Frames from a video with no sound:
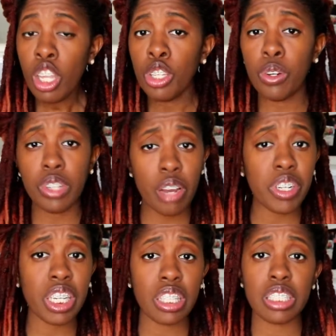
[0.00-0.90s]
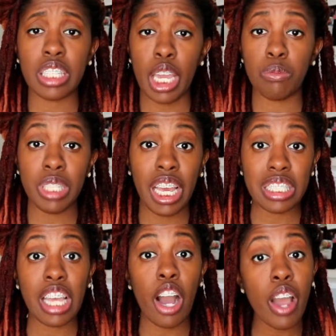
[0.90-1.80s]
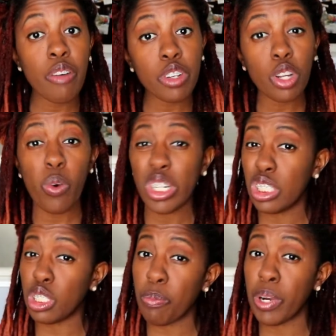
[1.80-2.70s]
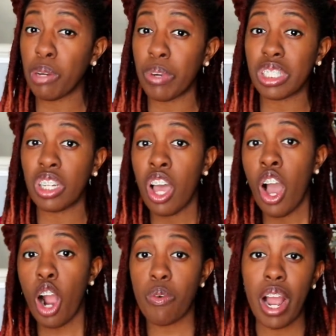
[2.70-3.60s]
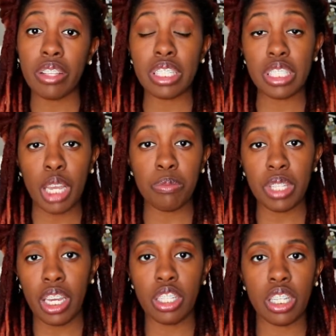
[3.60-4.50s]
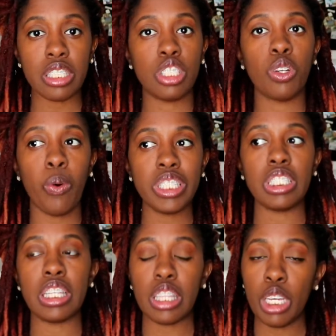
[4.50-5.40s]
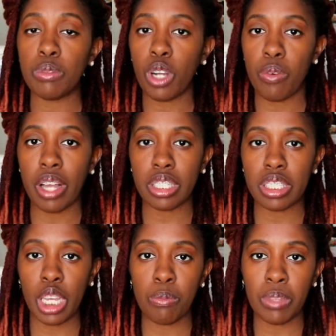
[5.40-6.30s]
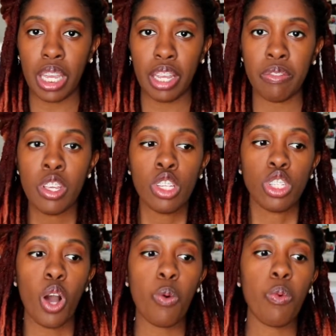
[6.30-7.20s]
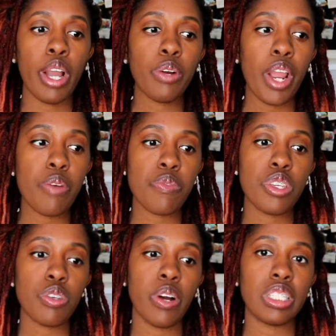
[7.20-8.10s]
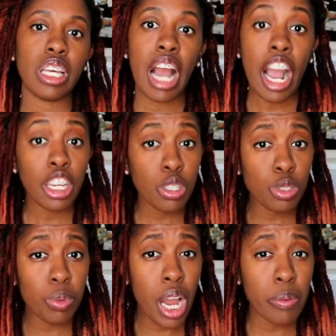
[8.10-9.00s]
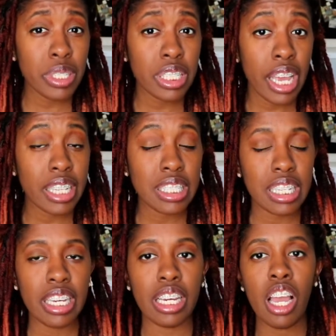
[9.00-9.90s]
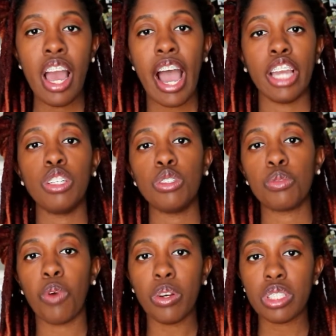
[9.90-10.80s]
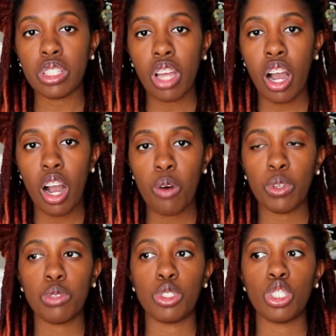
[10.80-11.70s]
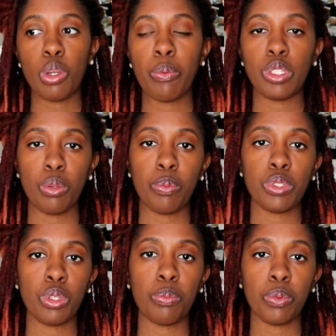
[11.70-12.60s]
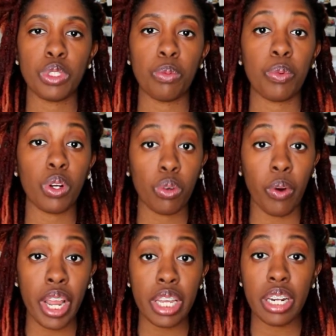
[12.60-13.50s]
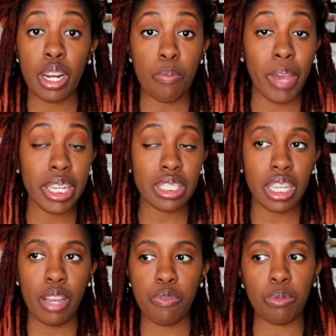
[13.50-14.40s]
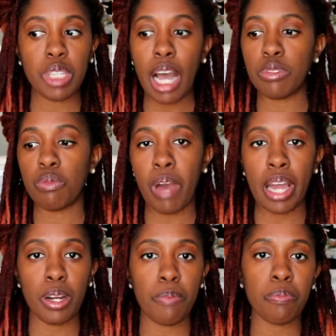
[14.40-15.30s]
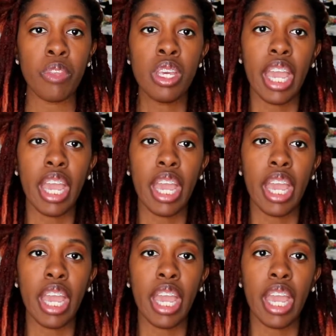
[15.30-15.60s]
you'll never get the same test. However, the questions are pretty much around the same thing. The question themes are around the same thing. So one great resource that I used when I was testing, I used Rosenthal, which was super, super, super, super great and amazing from top to bottom.